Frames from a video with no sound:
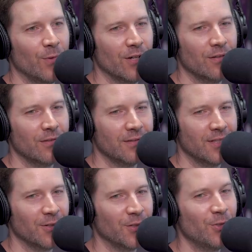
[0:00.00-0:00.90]
Well,
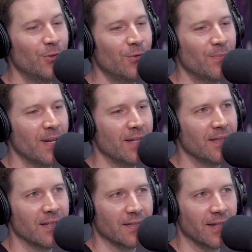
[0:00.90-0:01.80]
there were two main
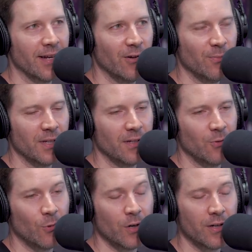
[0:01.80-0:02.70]
things that helped me.
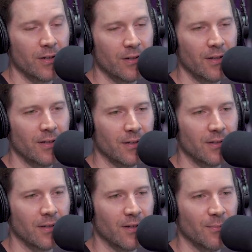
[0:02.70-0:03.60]
One
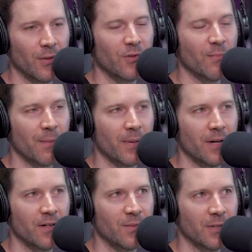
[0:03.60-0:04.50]
is uh, both my
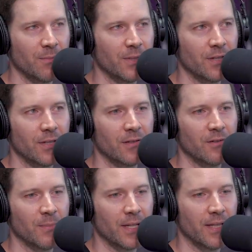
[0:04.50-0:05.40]
parents, but in
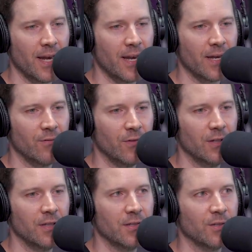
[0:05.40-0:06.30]
particular, my dad
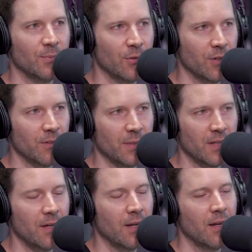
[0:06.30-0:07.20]
really supported
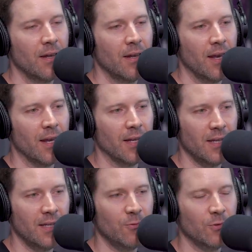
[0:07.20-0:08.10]
me, and
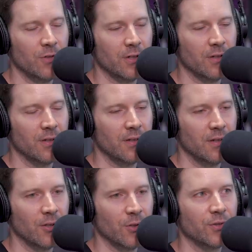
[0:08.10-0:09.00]
he would
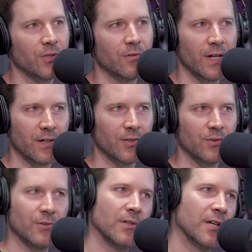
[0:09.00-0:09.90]
go to the record
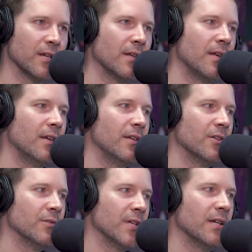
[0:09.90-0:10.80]
store. Like, you
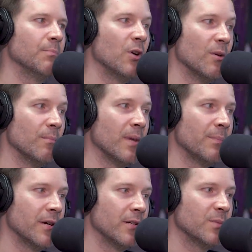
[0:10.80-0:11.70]
know, they bought
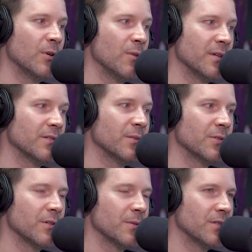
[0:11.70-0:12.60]
my parents bought me a
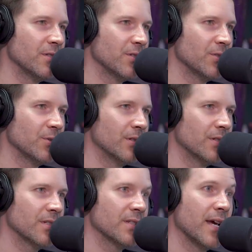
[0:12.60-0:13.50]
subscription to the
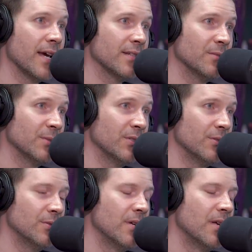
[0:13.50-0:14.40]
Source because I asked them to.